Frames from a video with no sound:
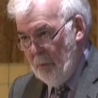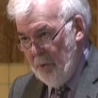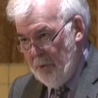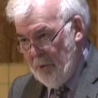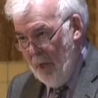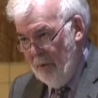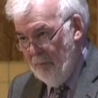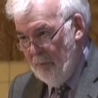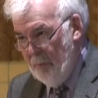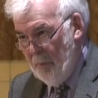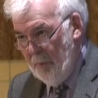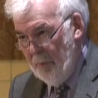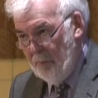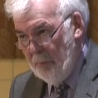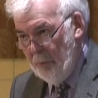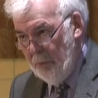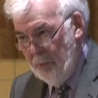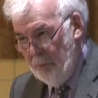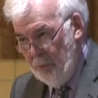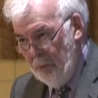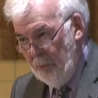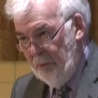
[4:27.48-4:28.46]
which have been
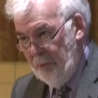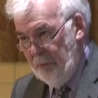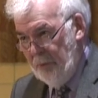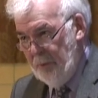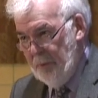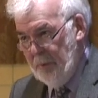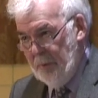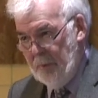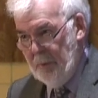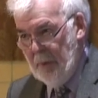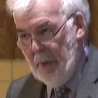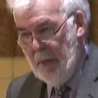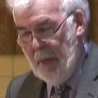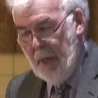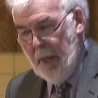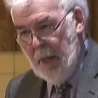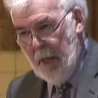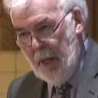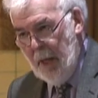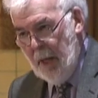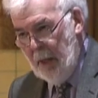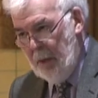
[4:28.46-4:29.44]
produced
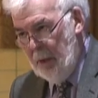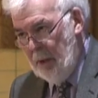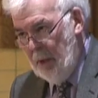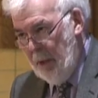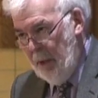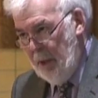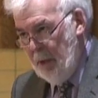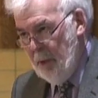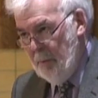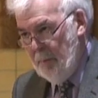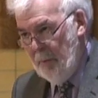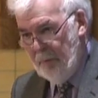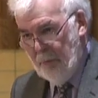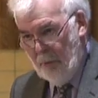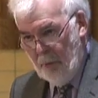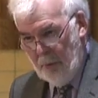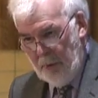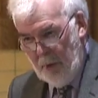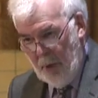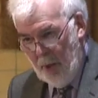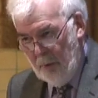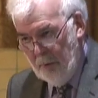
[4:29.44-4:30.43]
and laid
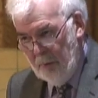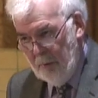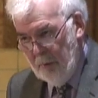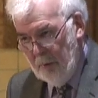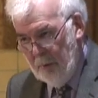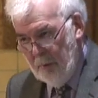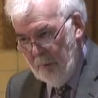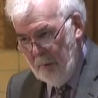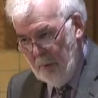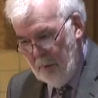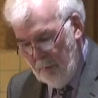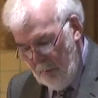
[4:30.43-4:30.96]
before the Houses of the